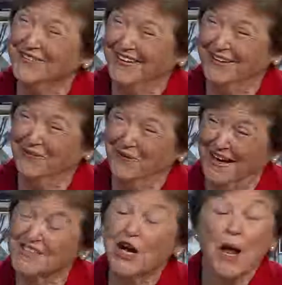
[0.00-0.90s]
what it
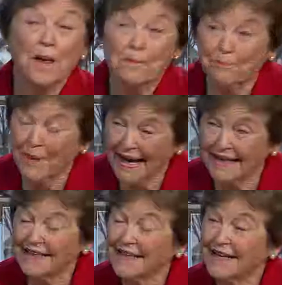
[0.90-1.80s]
was. But
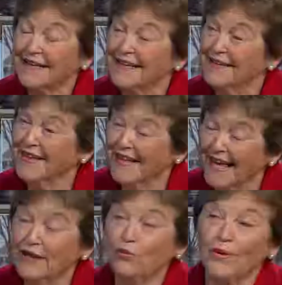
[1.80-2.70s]
in the
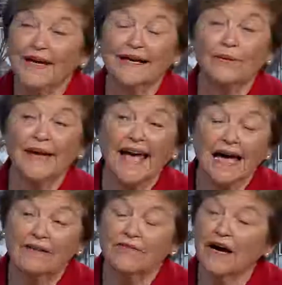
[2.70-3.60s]
end, we
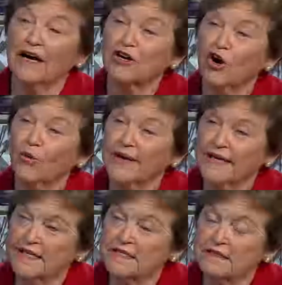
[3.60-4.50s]
have a
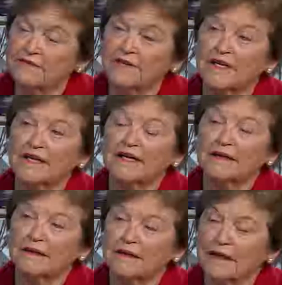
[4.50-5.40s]
cohesive
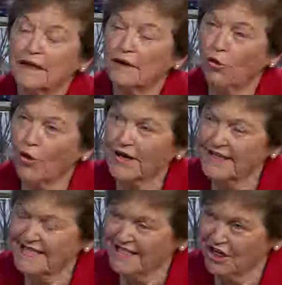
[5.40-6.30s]

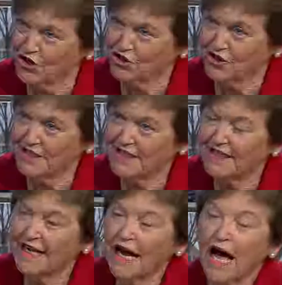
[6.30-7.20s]
organization
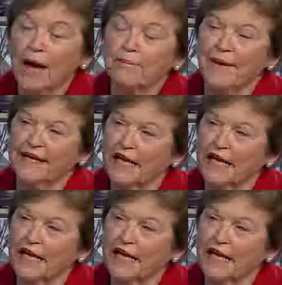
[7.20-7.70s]
made